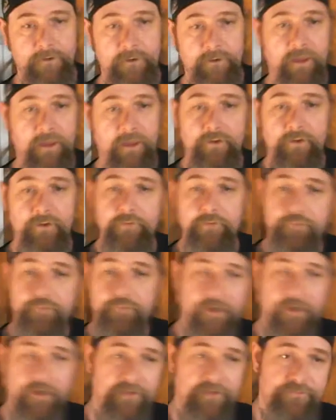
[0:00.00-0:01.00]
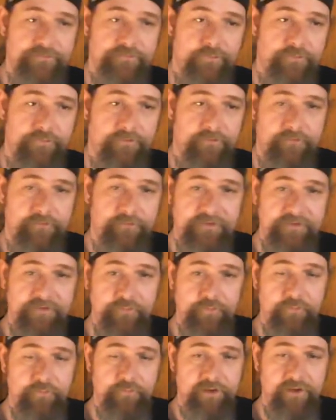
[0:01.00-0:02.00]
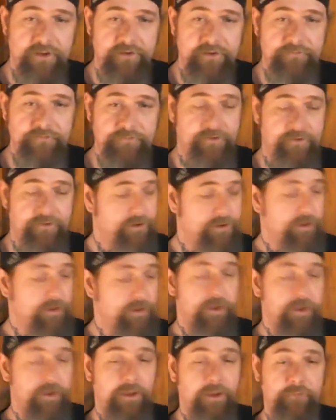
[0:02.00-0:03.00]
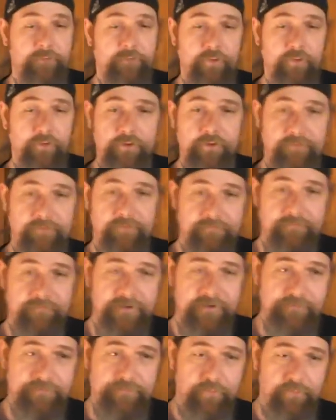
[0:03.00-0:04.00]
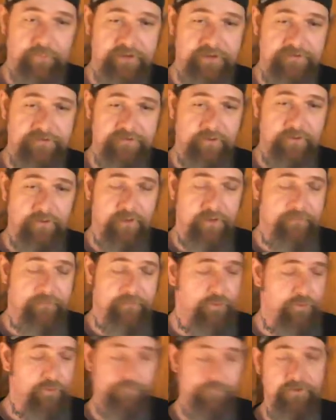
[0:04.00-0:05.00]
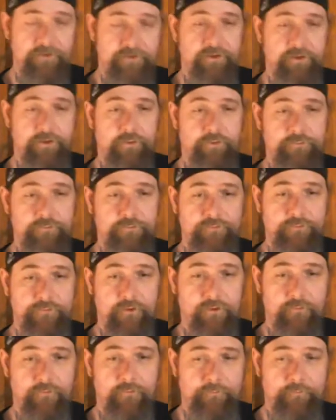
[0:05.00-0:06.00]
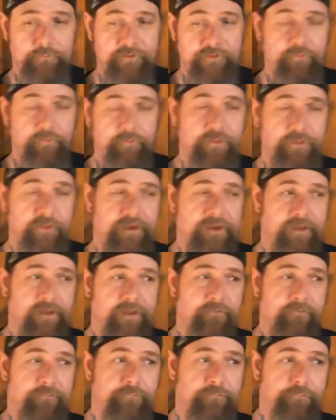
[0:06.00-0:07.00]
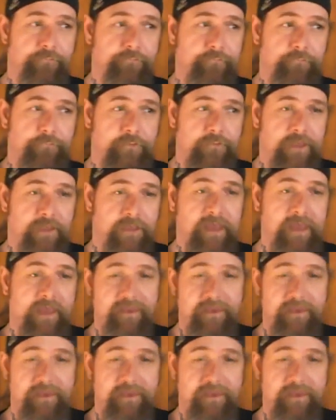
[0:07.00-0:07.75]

I don't know if you guys are on my Facebook page, but if you look at my Facebook page, I post videos of people that have had